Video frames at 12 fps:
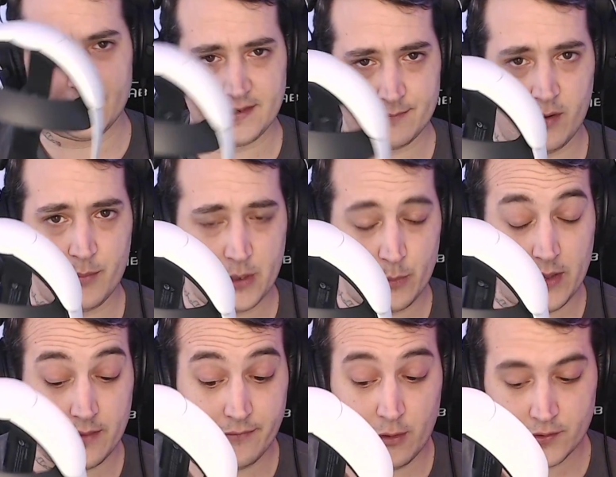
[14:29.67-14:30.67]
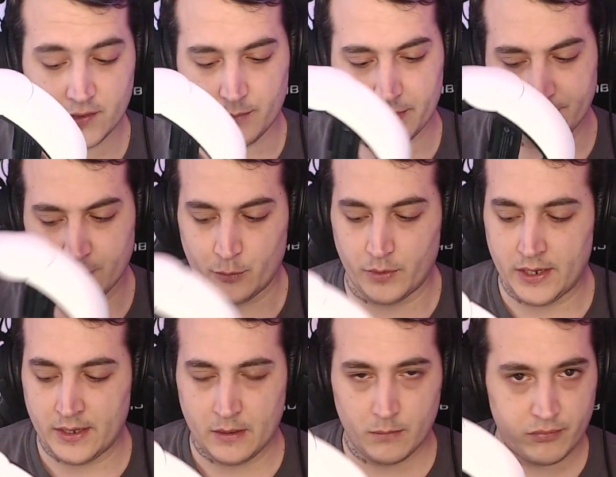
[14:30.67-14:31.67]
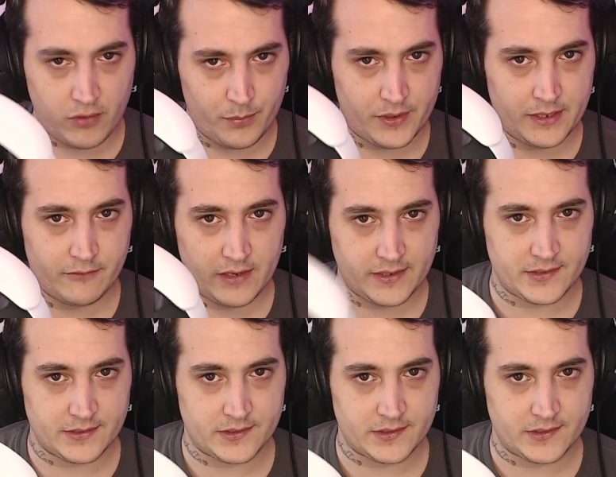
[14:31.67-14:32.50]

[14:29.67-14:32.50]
is probably where the fog's coming, so probably related